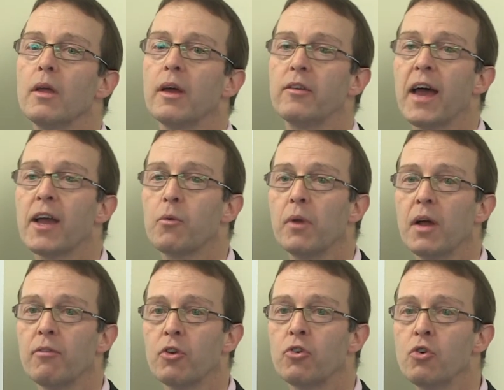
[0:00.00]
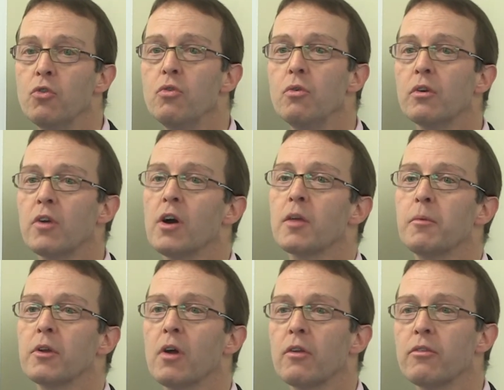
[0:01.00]
A DAC will have a
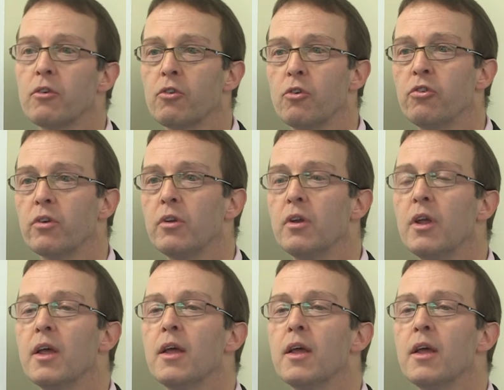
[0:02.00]
2-document constitution,